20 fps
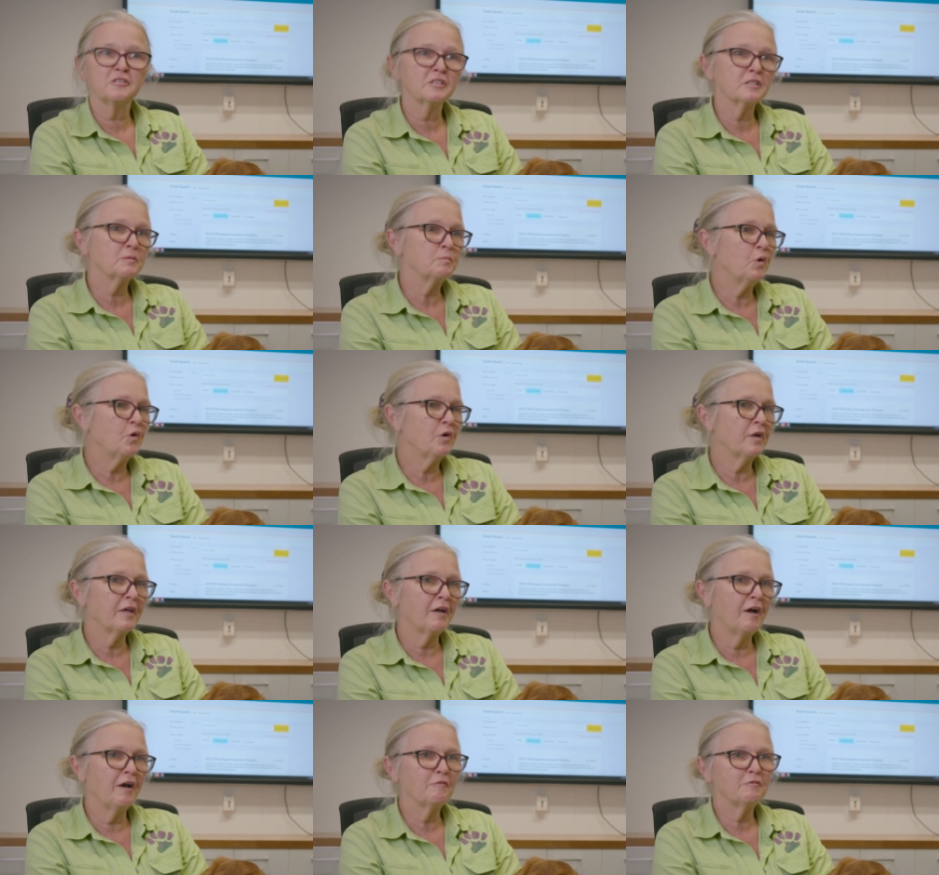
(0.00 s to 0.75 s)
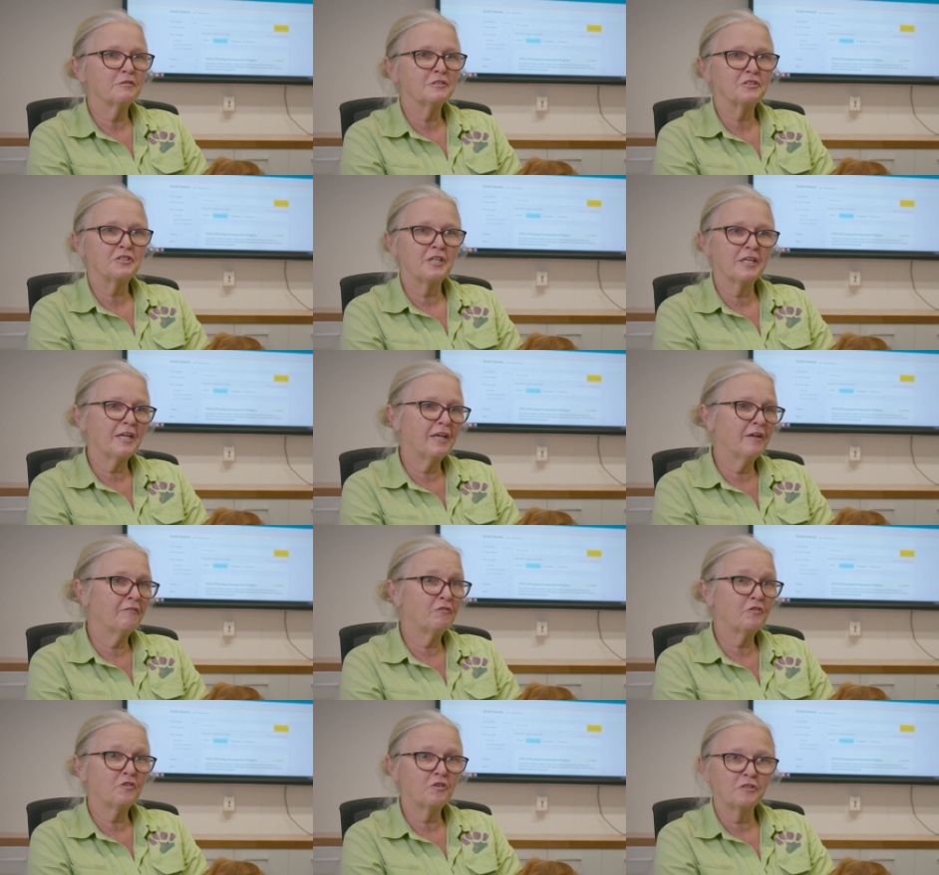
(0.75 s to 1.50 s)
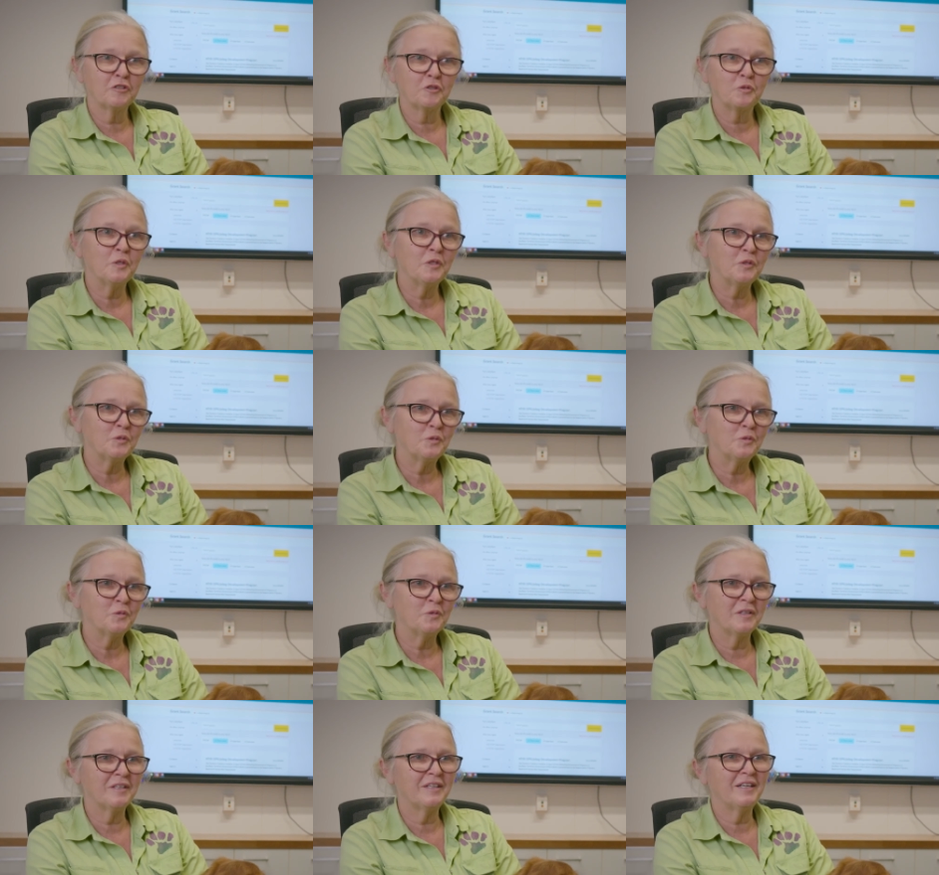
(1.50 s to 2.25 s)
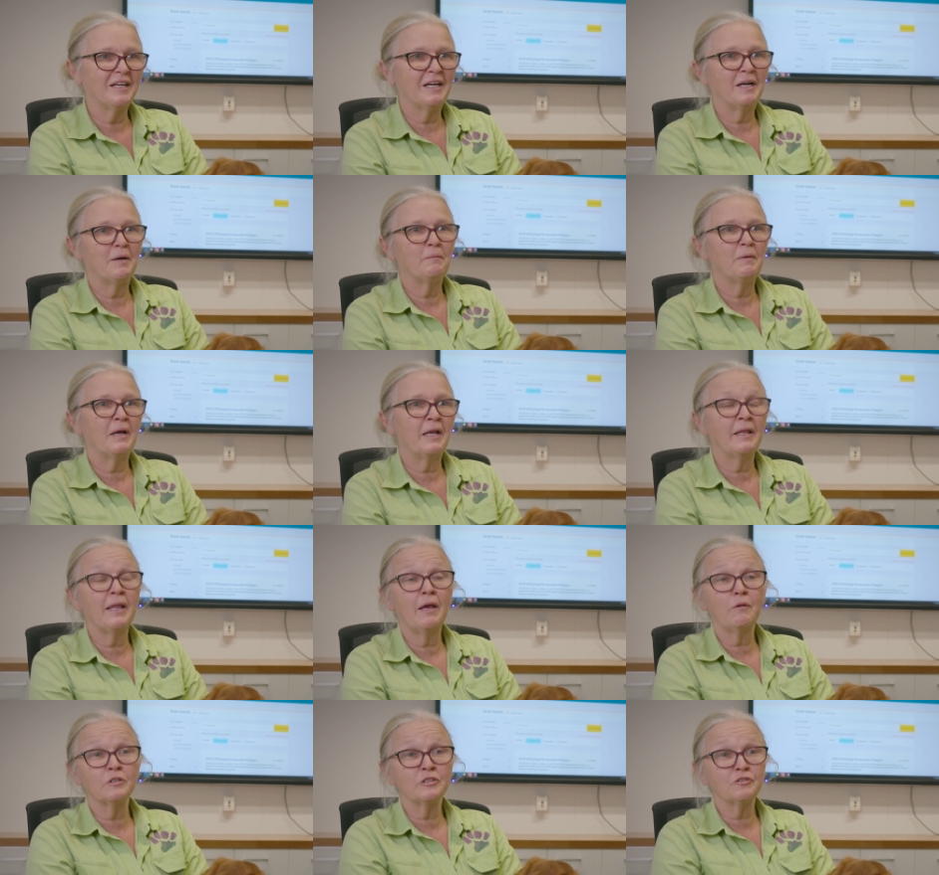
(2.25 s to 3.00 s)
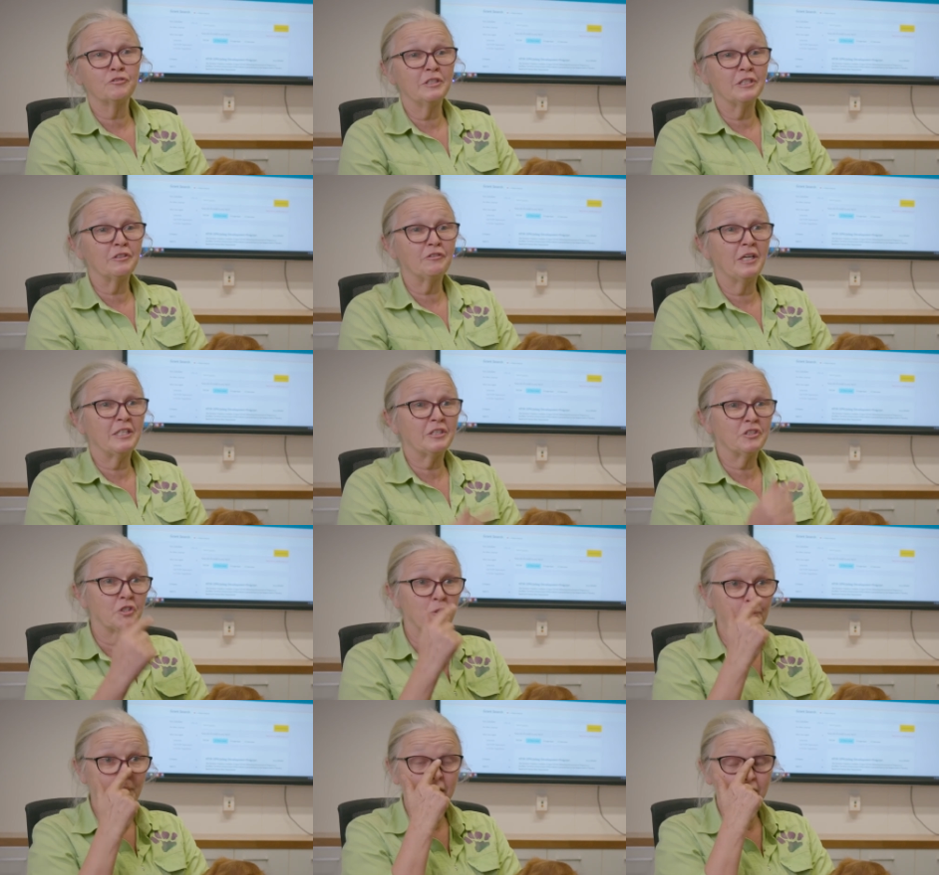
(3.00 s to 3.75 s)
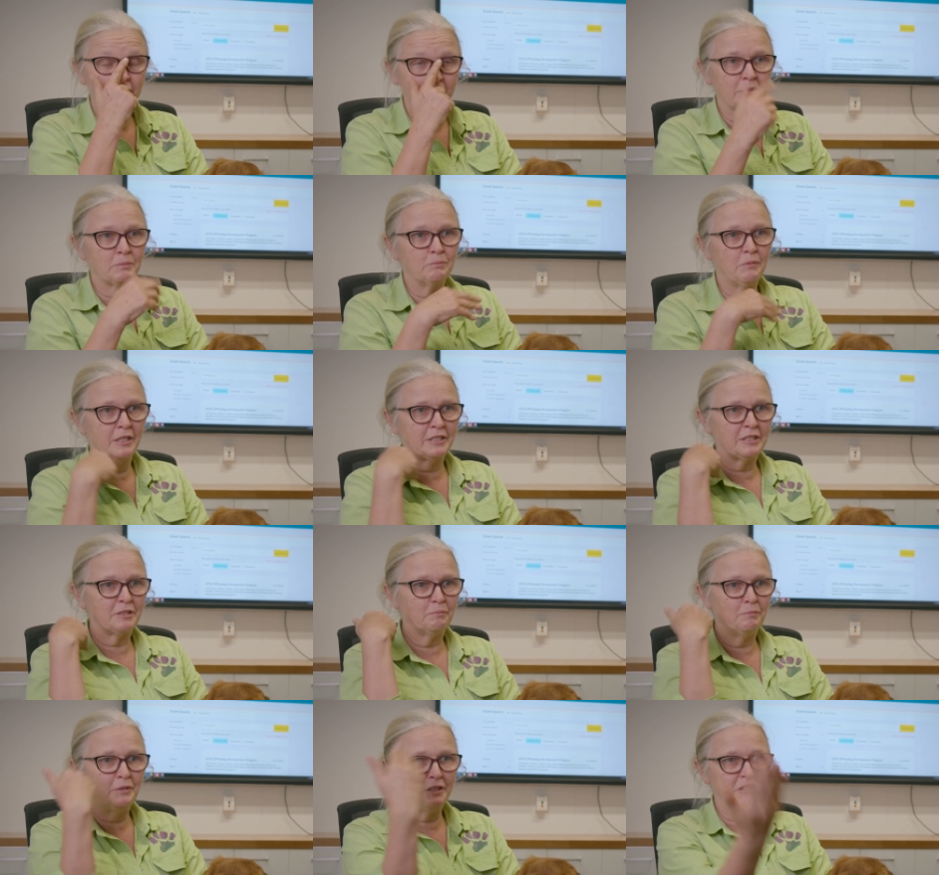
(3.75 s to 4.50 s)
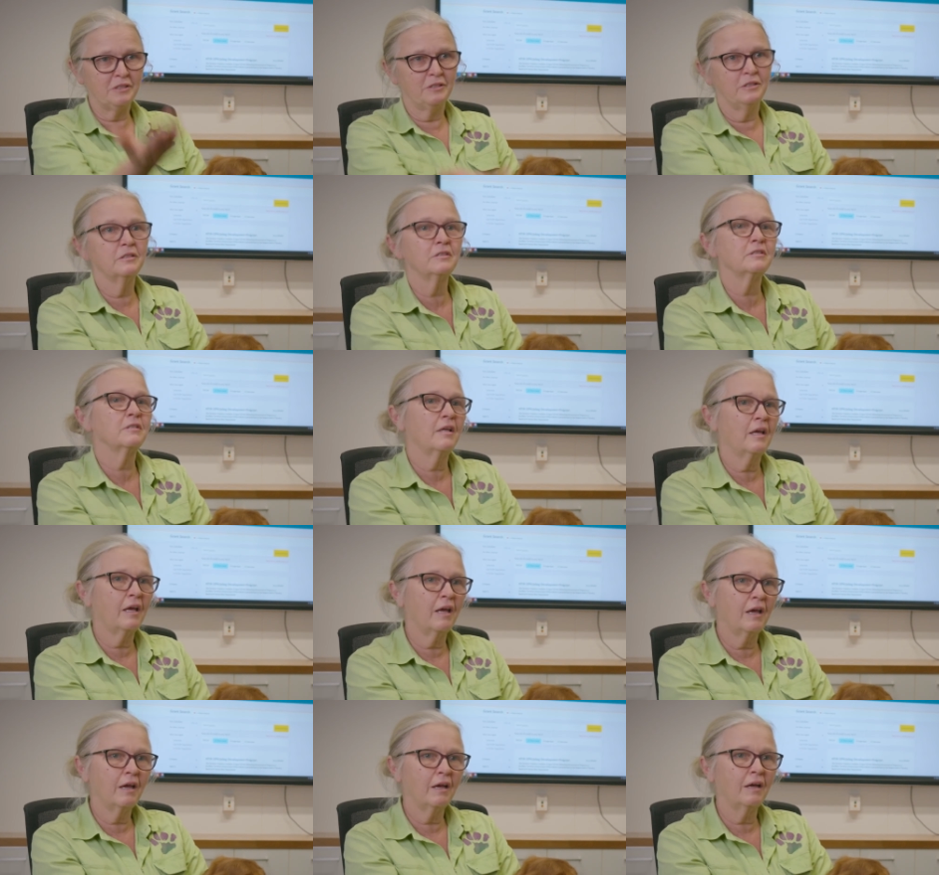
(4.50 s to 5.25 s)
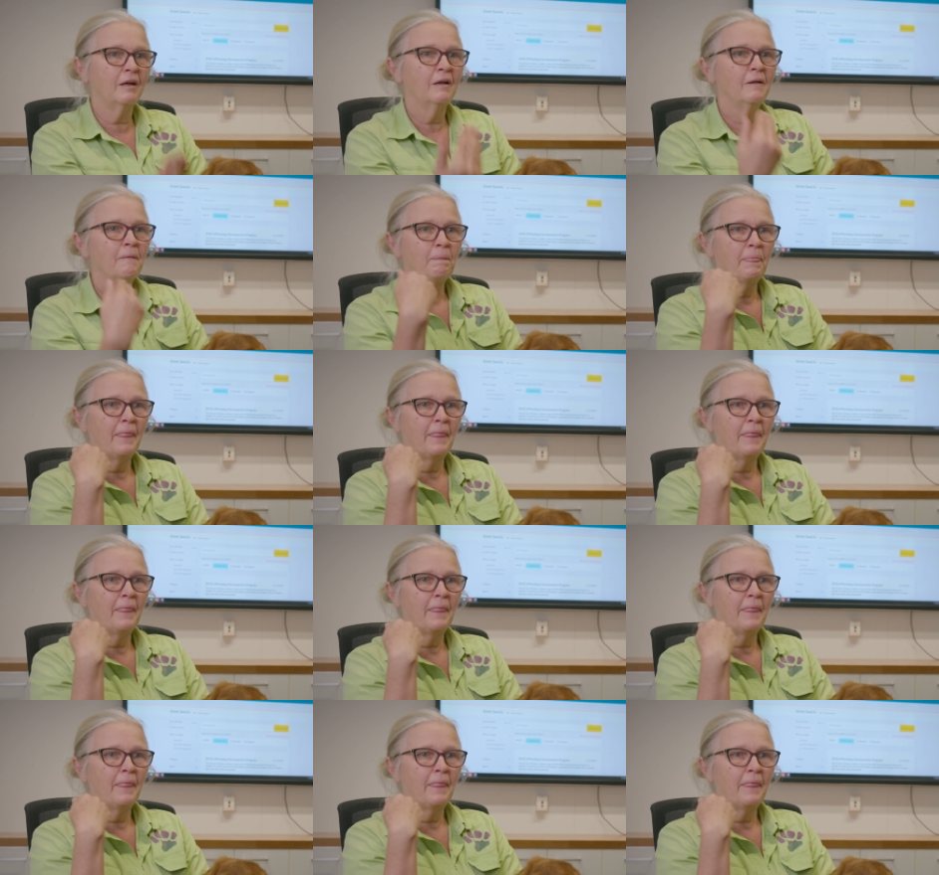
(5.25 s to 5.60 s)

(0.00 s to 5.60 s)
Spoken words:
this morning I was checking for an acquittal, and that was really great too, because my submission is there.